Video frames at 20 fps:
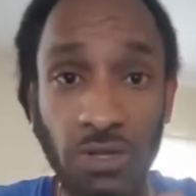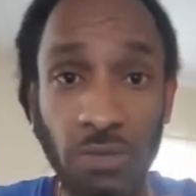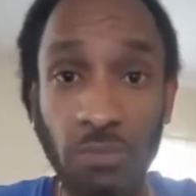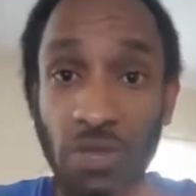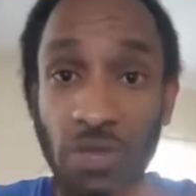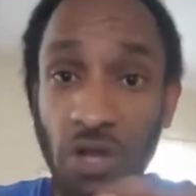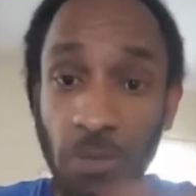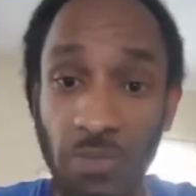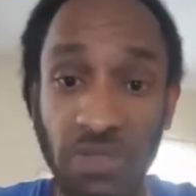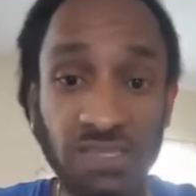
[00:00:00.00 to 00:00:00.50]

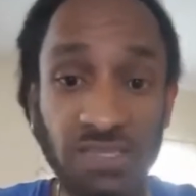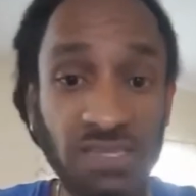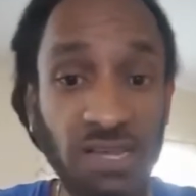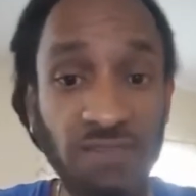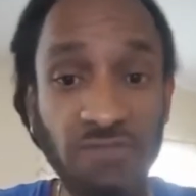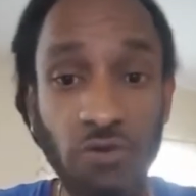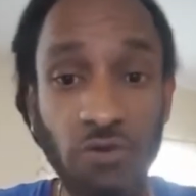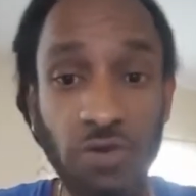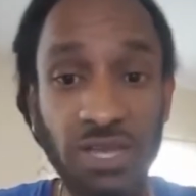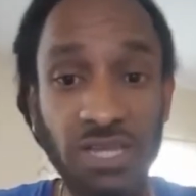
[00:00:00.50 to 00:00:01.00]
Big up
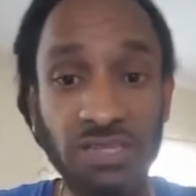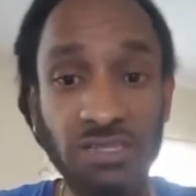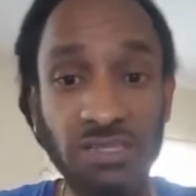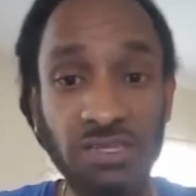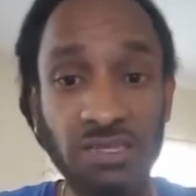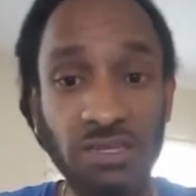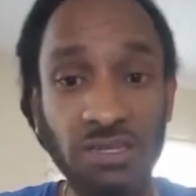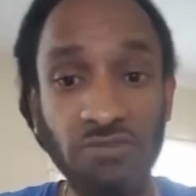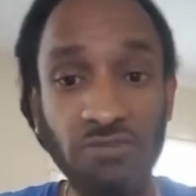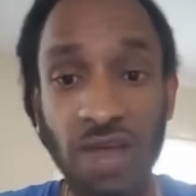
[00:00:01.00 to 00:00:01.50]
yourself, queens.
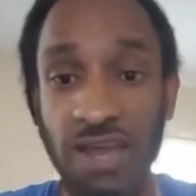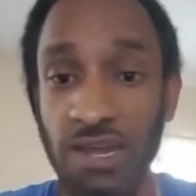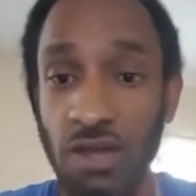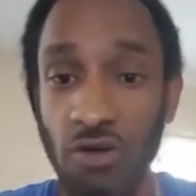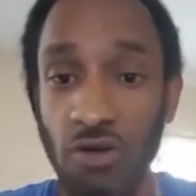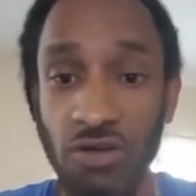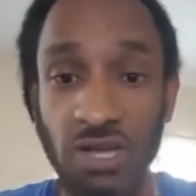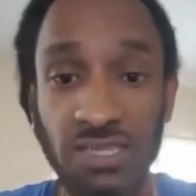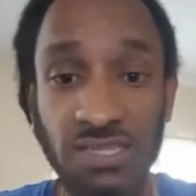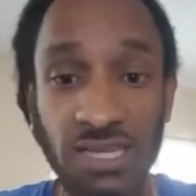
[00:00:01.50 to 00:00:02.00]
Right
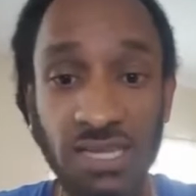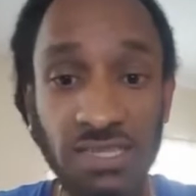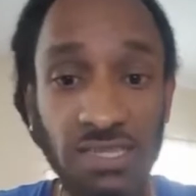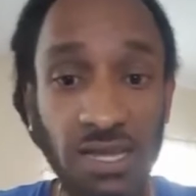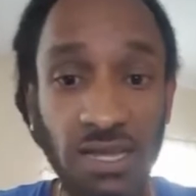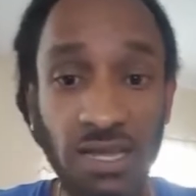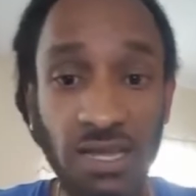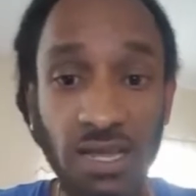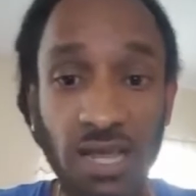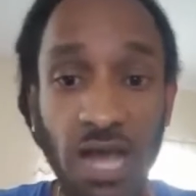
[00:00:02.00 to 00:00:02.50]
now,
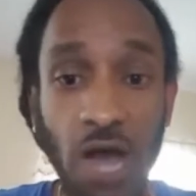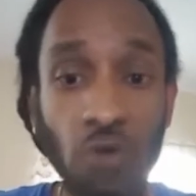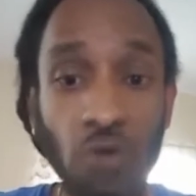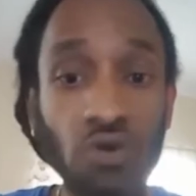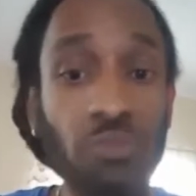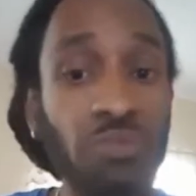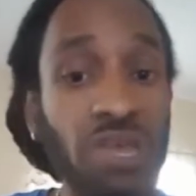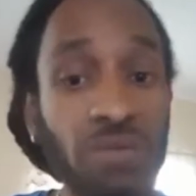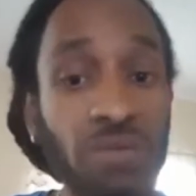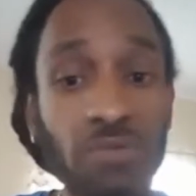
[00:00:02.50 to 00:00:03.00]
Cosetta, I
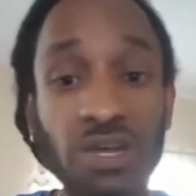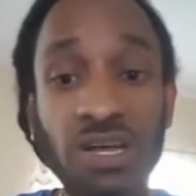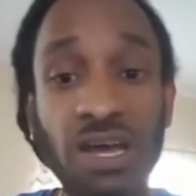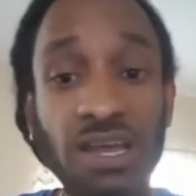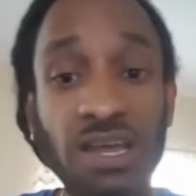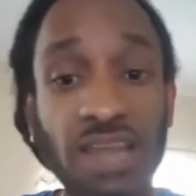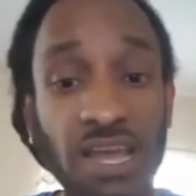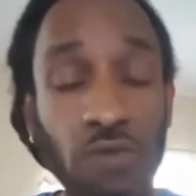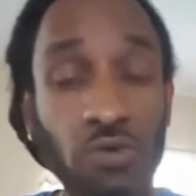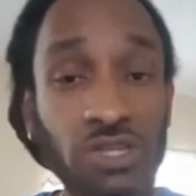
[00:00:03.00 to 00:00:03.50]
wouldn't be able to
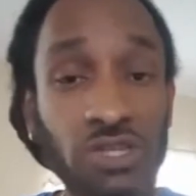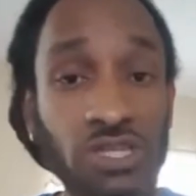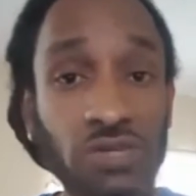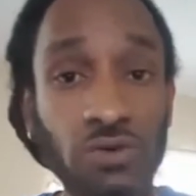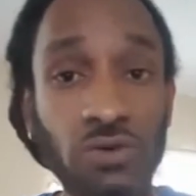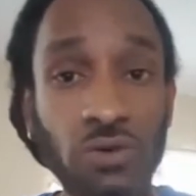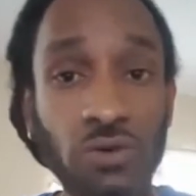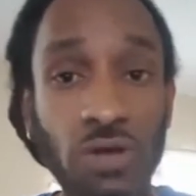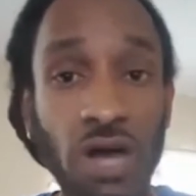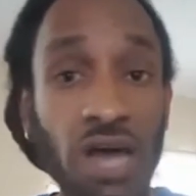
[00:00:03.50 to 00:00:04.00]
connect with
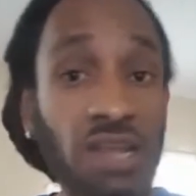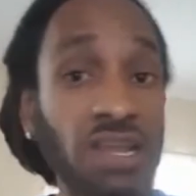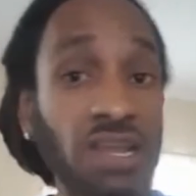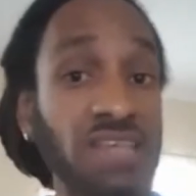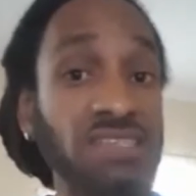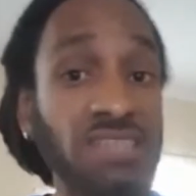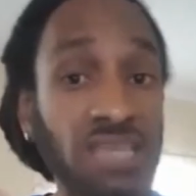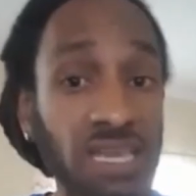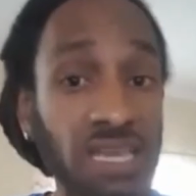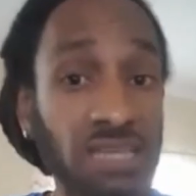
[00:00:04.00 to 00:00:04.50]
you
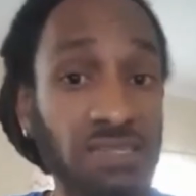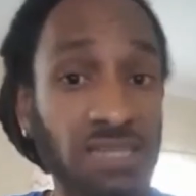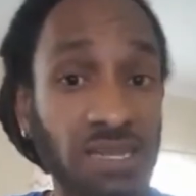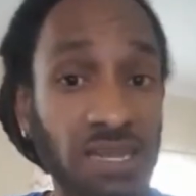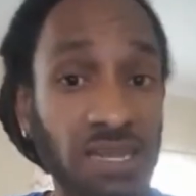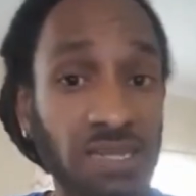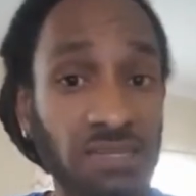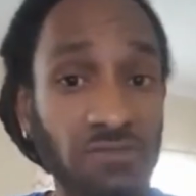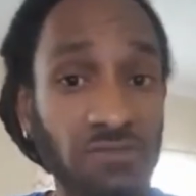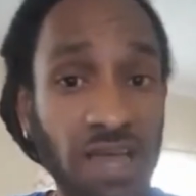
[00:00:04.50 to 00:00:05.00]
unless the
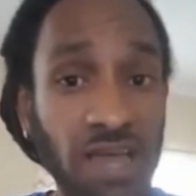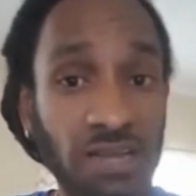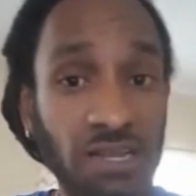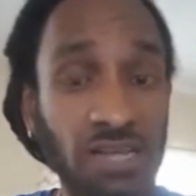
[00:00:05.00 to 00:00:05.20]
internet, right?